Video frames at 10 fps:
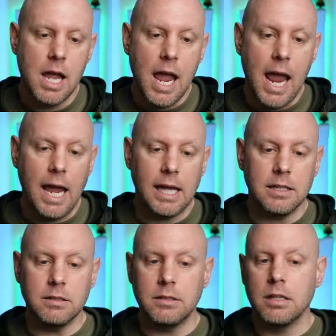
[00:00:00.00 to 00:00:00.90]

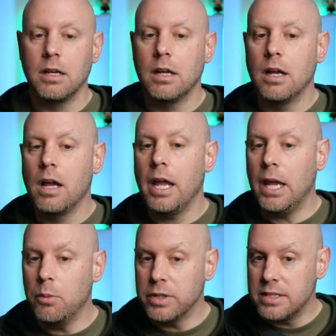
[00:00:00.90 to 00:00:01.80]
and it
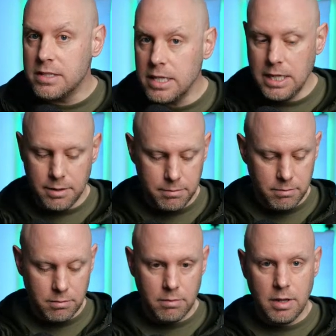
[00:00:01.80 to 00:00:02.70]
would seem,
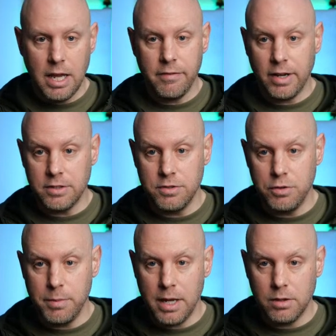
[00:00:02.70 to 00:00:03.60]
if I zoom
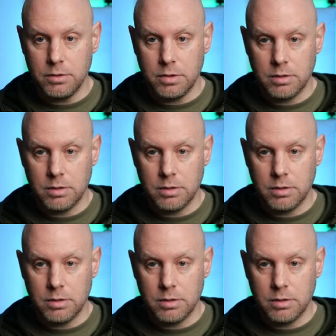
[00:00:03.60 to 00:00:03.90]
out,